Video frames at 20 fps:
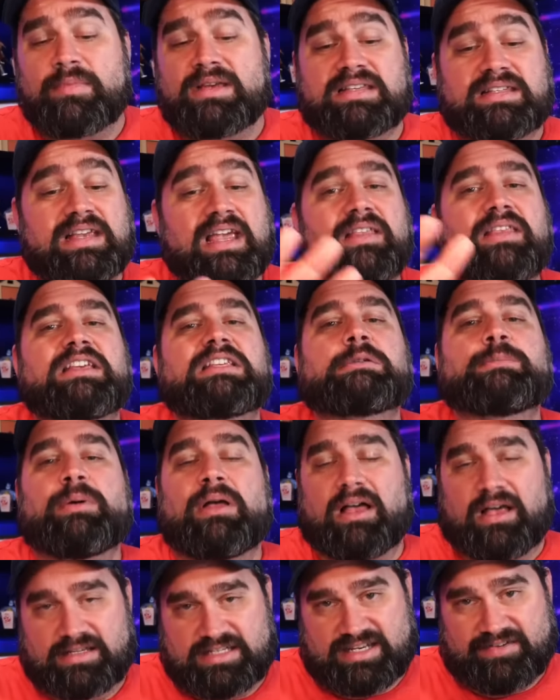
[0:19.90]
let me say this
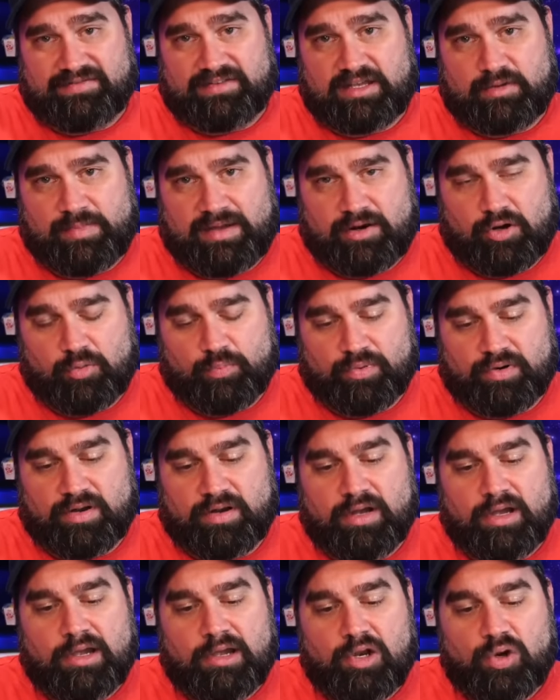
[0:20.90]
positively about
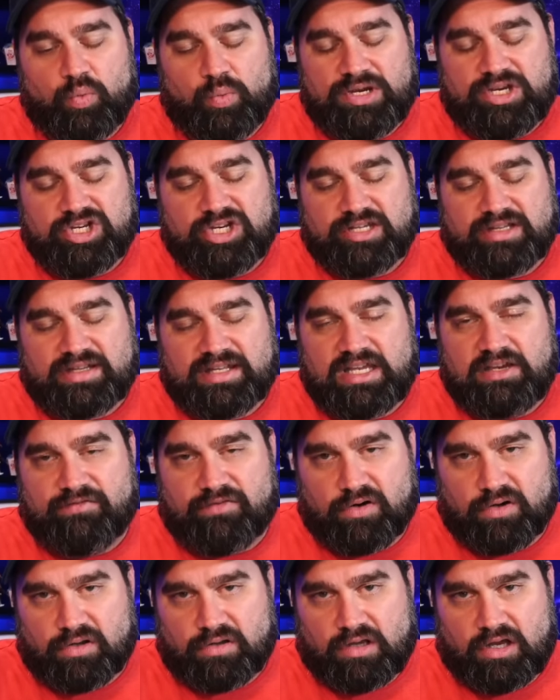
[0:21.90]
Oprah. We should leave
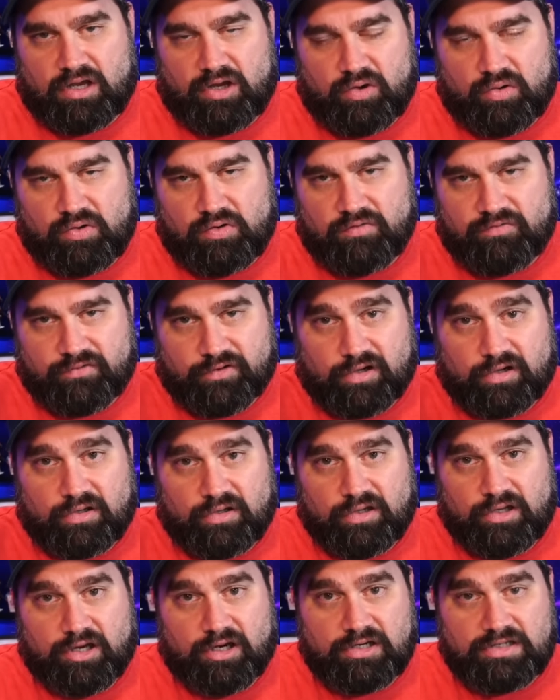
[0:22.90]
her alone for her
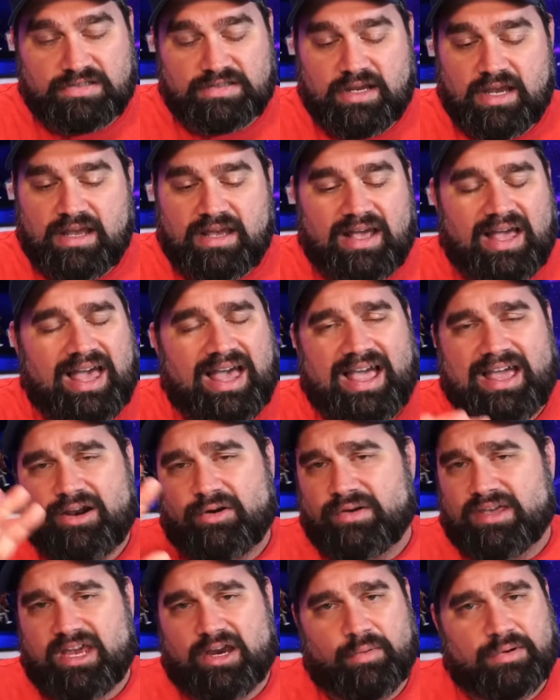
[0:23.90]
looks. I
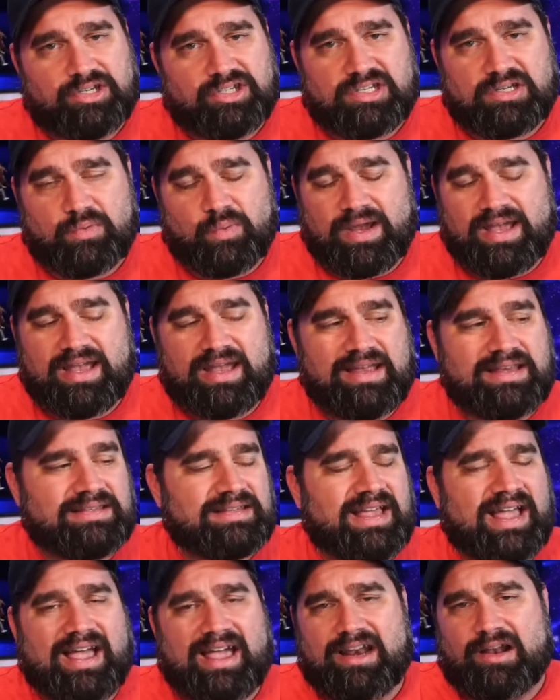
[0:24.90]
don't care what she
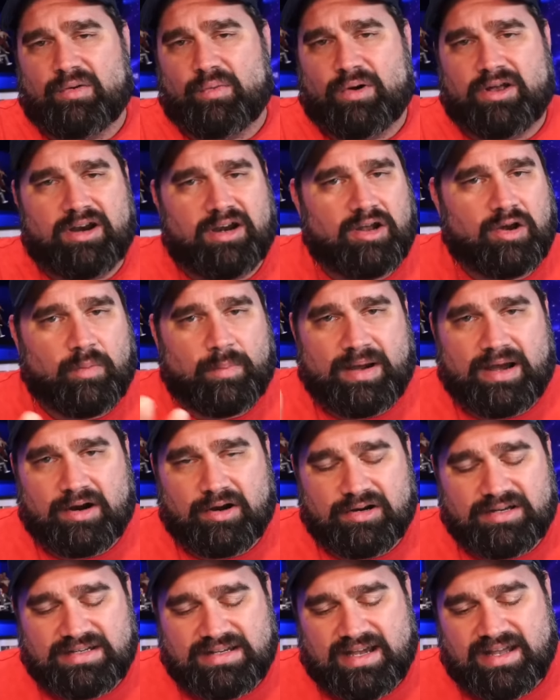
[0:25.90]
weighs. I don't want to know about
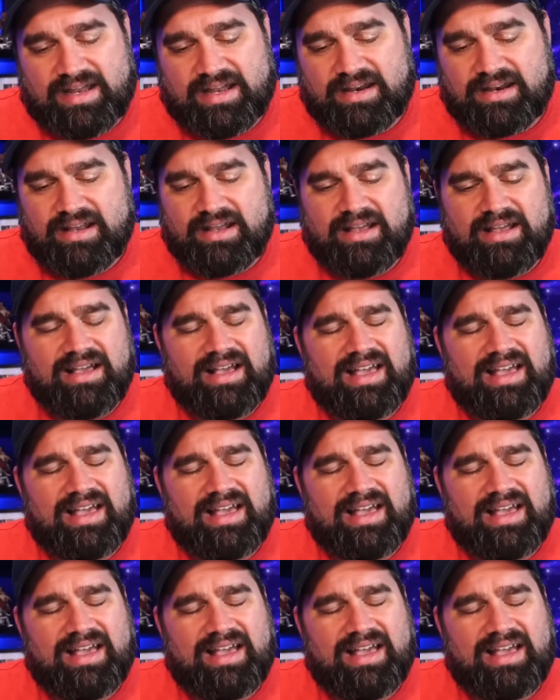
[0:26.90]
her diet.